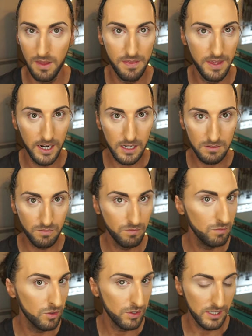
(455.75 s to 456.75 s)
There,
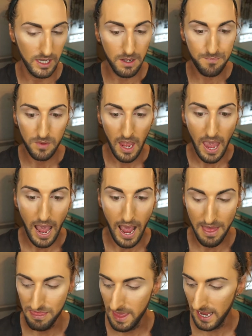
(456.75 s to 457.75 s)
you'll see.
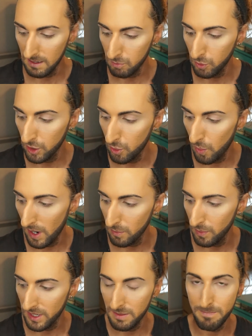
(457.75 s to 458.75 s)
And then I'm going to go in
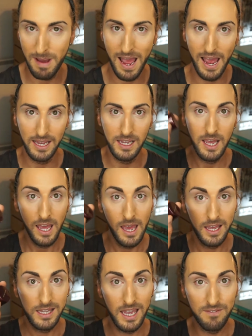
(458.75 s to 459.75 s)
with my
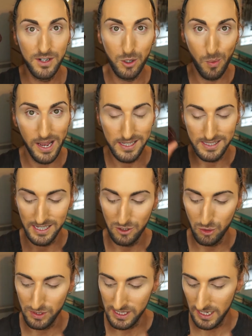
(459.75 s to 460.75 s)
KEVYN AUCOIN
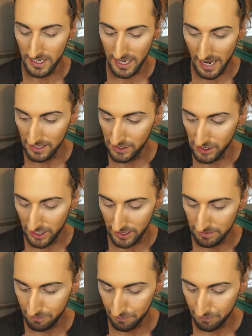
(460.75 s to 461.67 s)
Sensual Skin Enhancer